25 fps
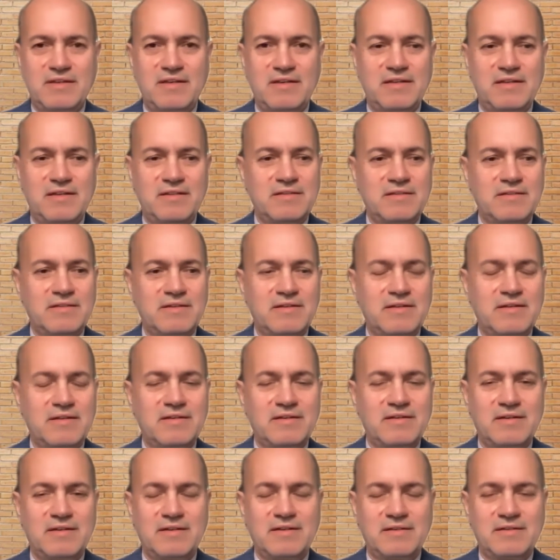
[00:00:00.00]
And
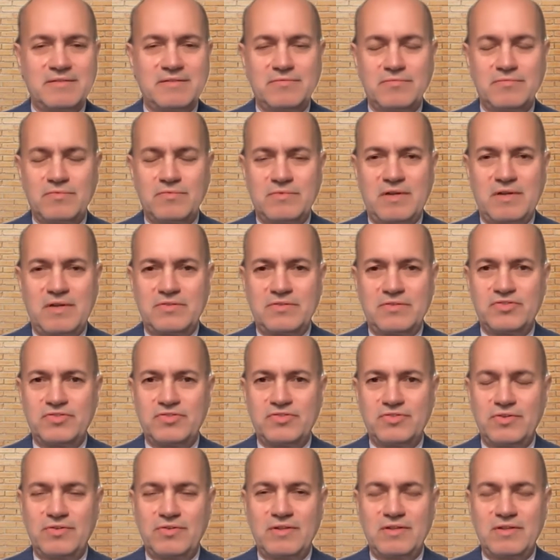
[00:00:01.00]
I'll show
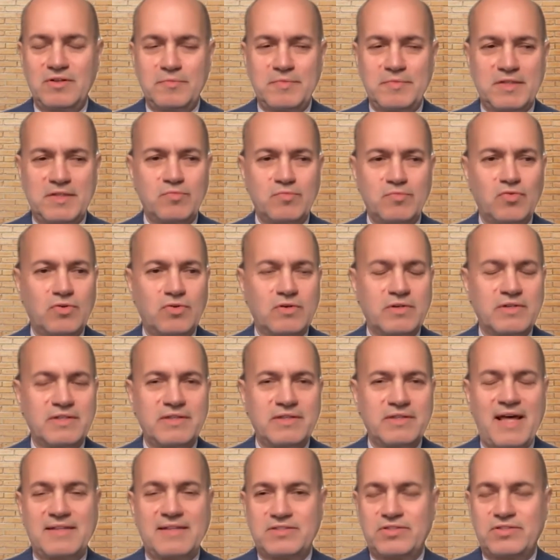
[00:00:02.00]
you a little bit more in
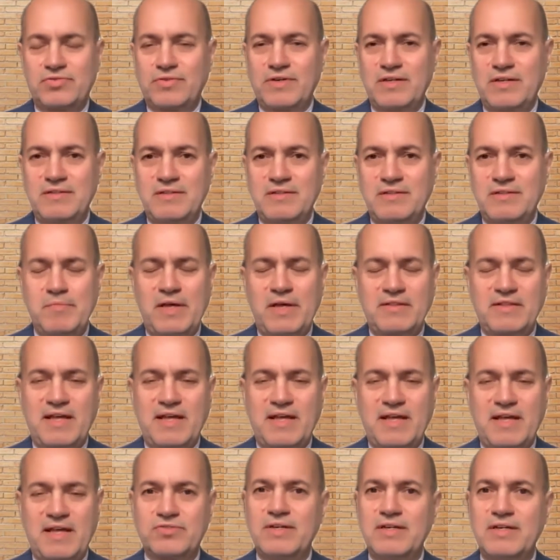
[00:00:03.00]
that trend, about
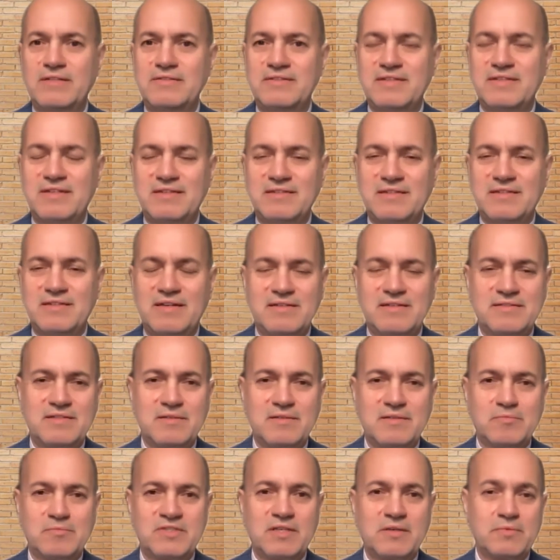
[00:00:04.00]
that trend in
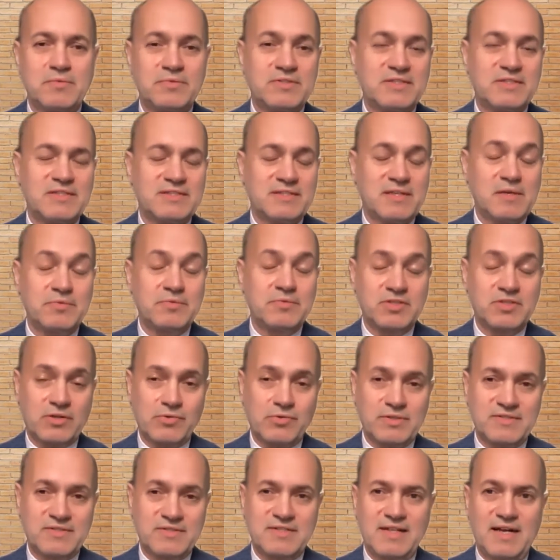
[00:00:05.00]
some
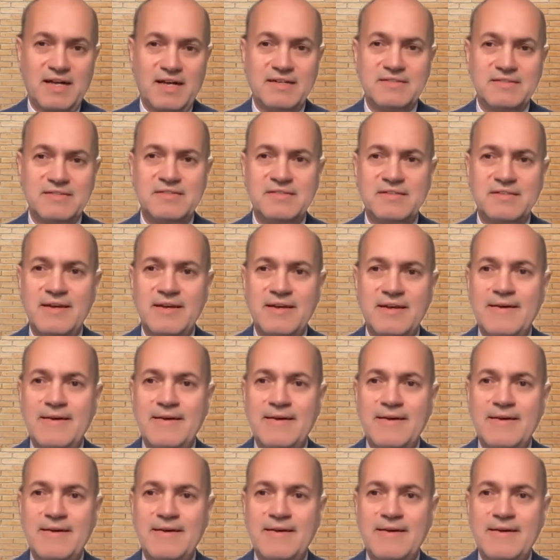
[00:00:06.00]
subsequent slides.